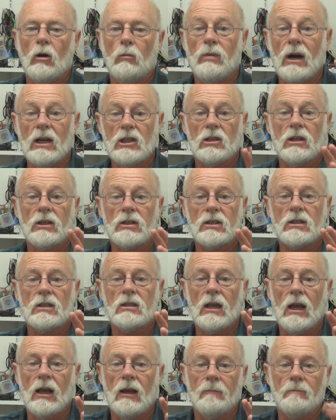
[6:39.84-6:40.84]
or
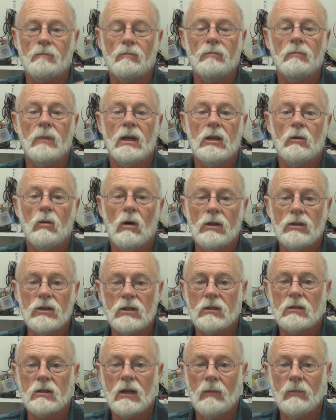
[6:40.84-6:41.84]
brushless mini
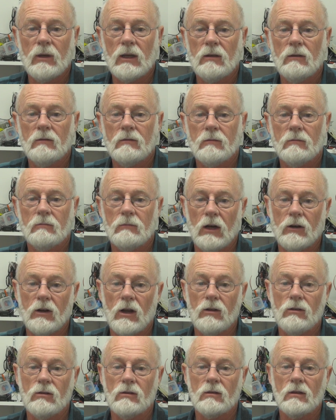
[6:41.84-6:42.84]
quads coming. I
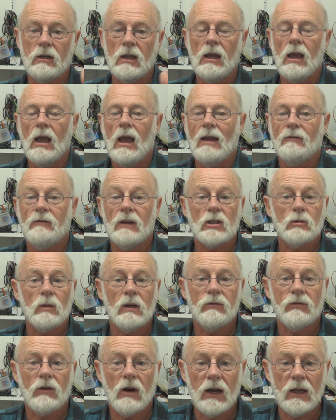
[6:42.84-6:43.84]
know, Fixed
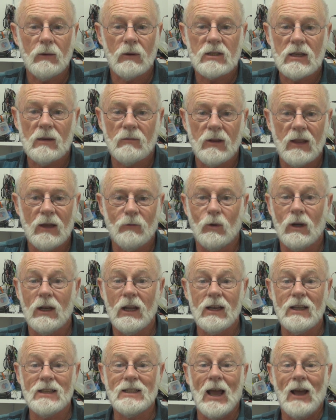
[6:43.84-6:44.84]
Wing Friday, what's happened to that?
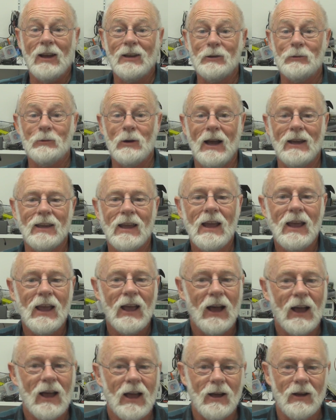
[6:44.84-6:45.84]
Well, it is underway.
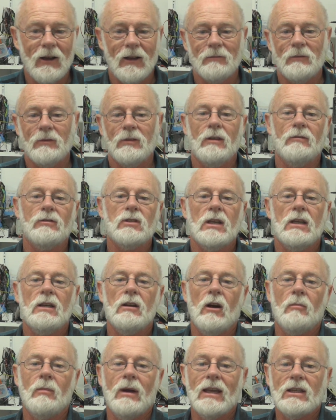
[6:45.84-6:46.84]
You've
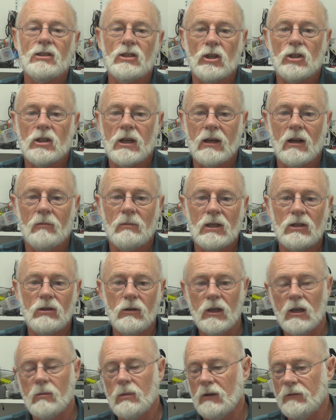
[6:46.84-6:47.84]
seen on my XJet channel, I've been
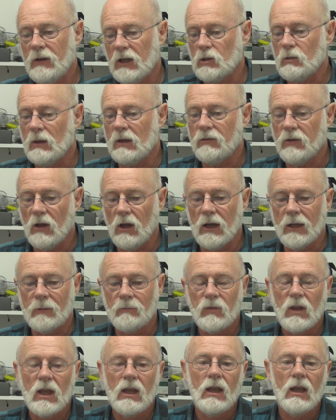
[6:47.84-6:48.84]
doing a bit of fixed wing
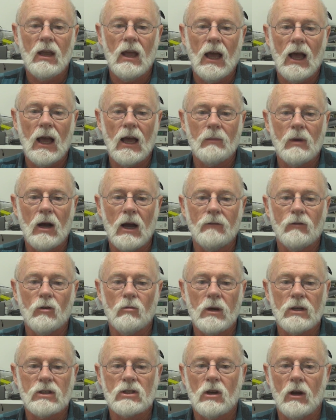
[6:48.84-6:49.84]
flying. I've
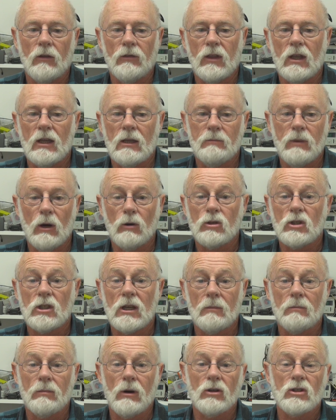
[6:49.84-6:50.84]
almost got the
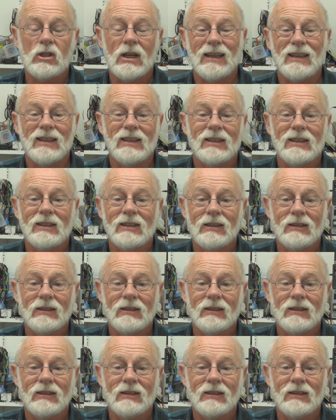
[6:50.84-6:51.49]
PulseJet project